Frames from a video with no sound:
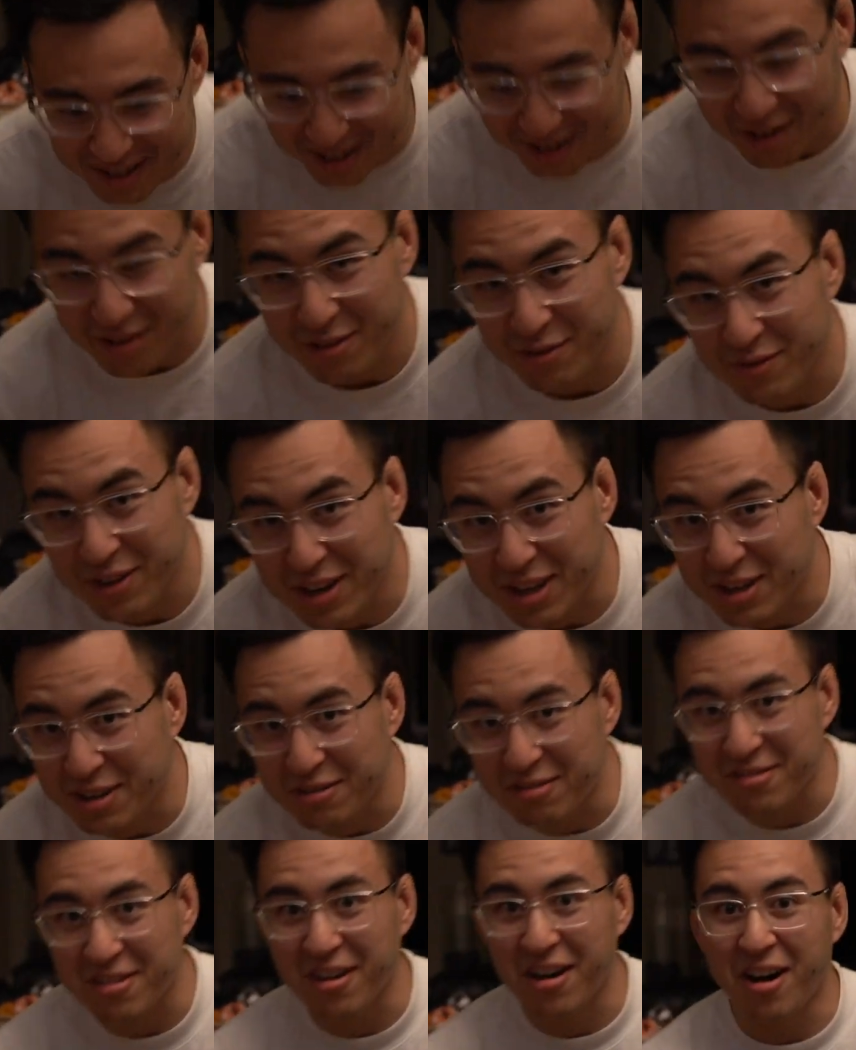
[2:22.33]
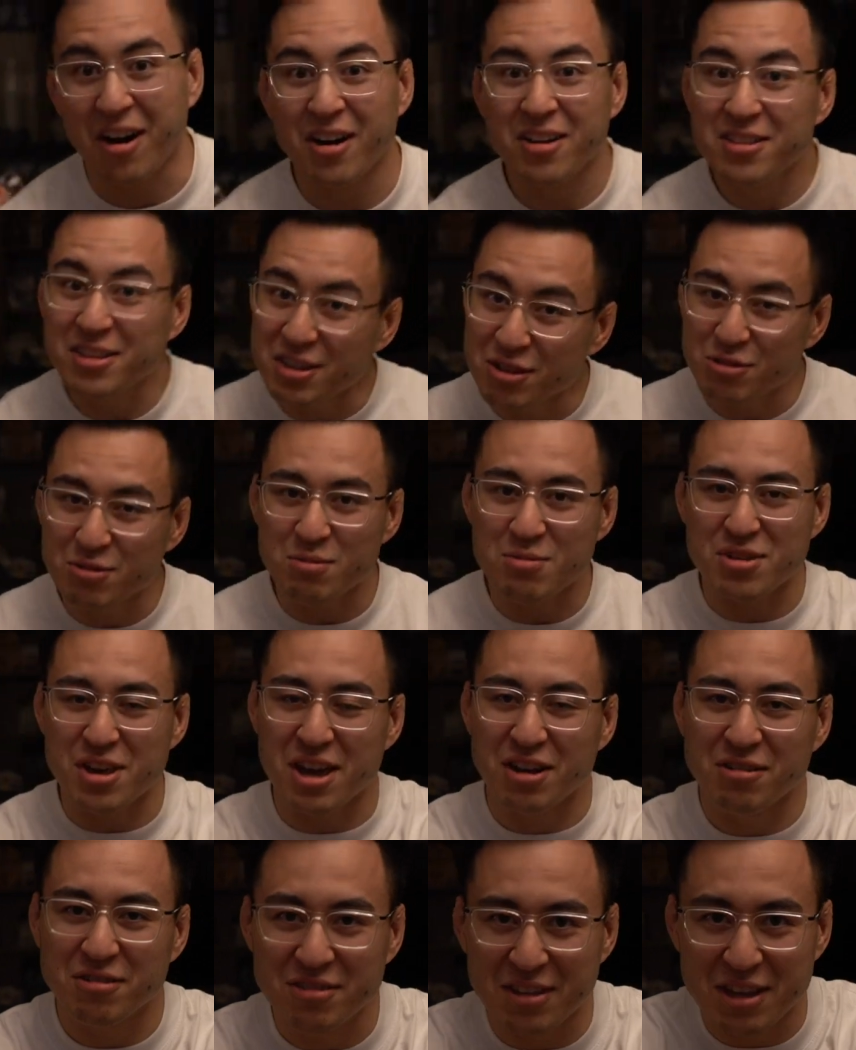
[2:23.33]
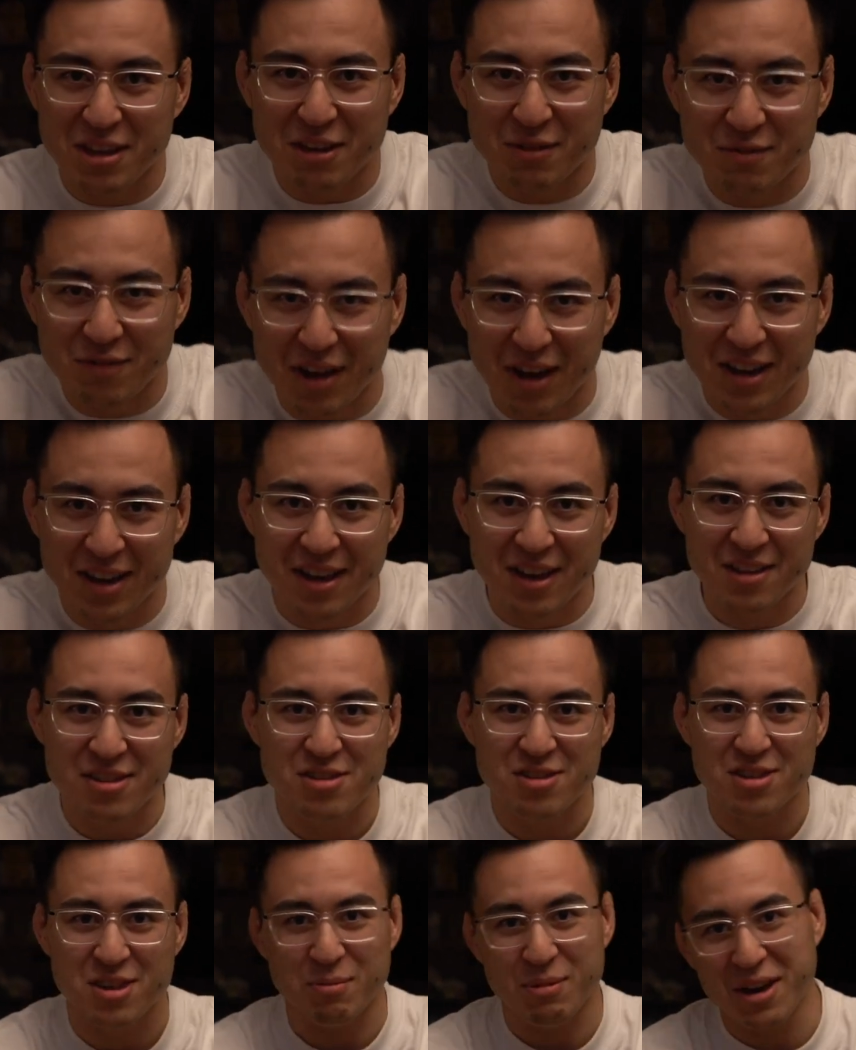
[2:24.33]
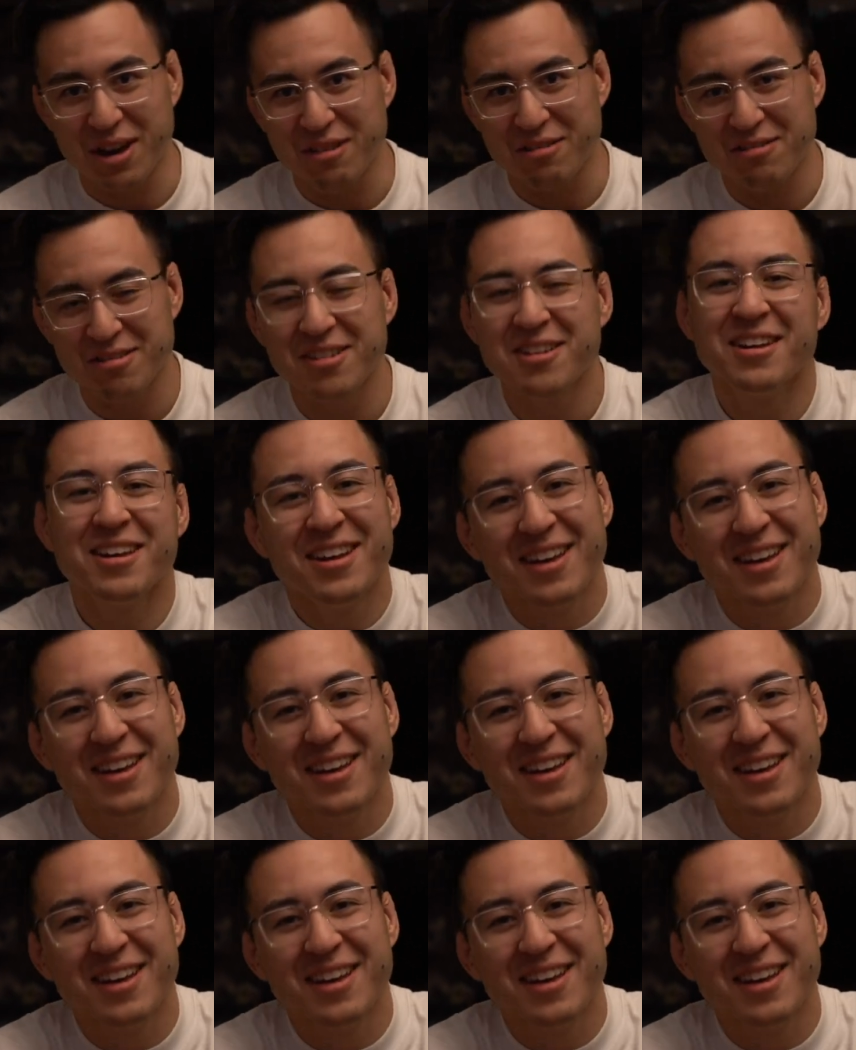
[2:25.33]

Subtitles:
and all the videos on the YouTube channel that you can find at Jimmy House.